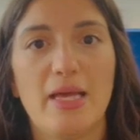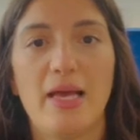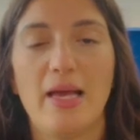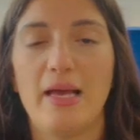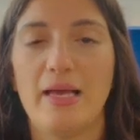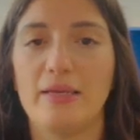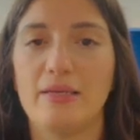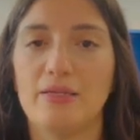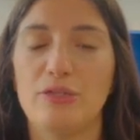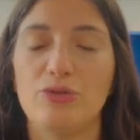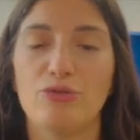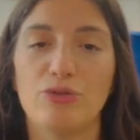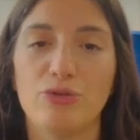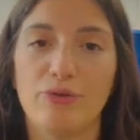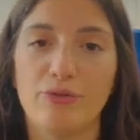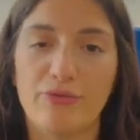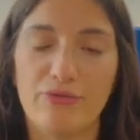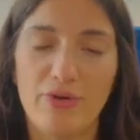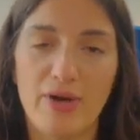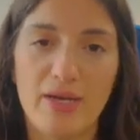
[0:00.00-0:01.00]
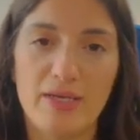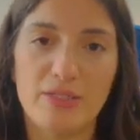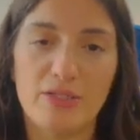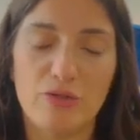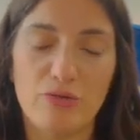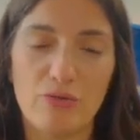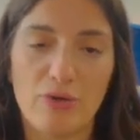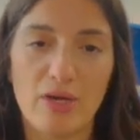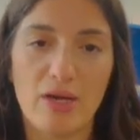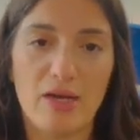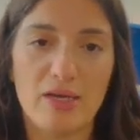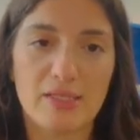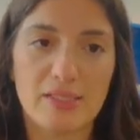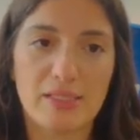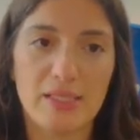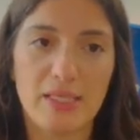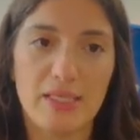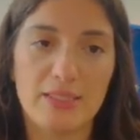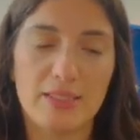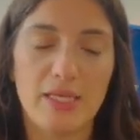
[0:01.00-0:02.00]
and enjoy your friends and your
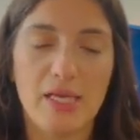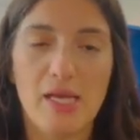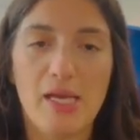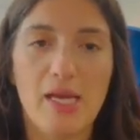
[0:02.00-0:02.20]
classes,